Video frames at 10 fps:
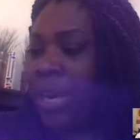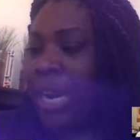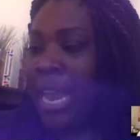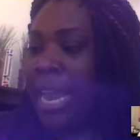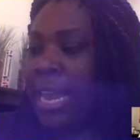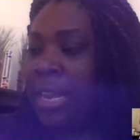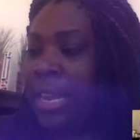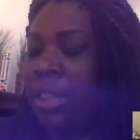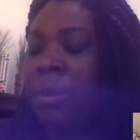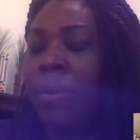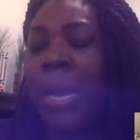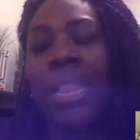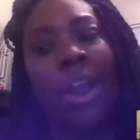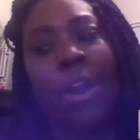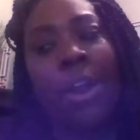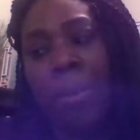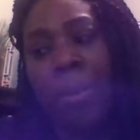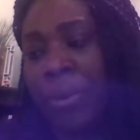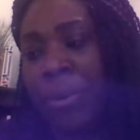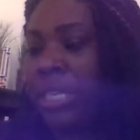And the way that I remember
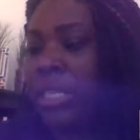it,